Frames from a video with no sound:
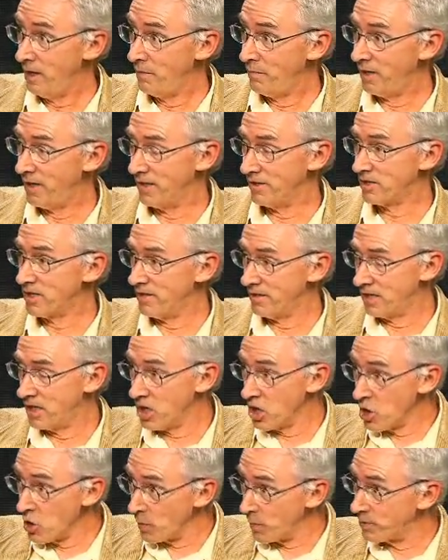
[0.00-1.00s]
but as
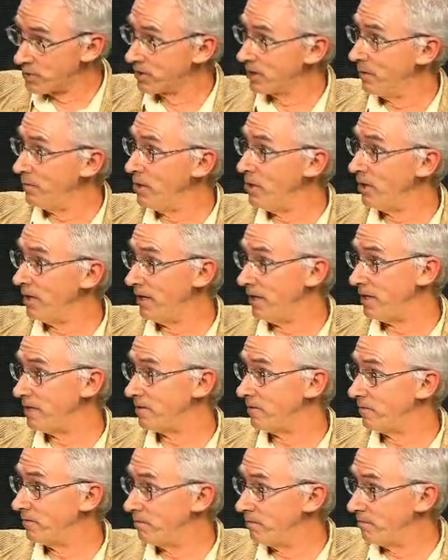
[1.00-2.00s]
groups, communities
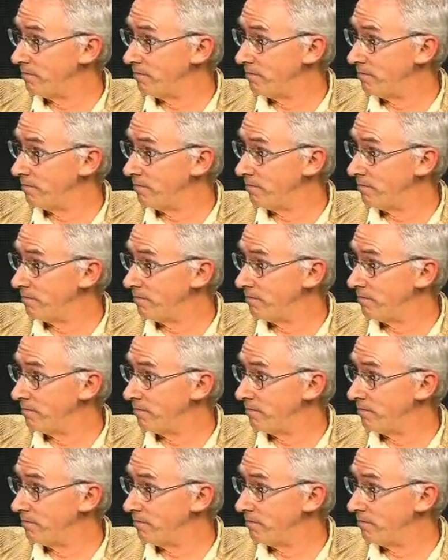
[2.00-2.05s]
of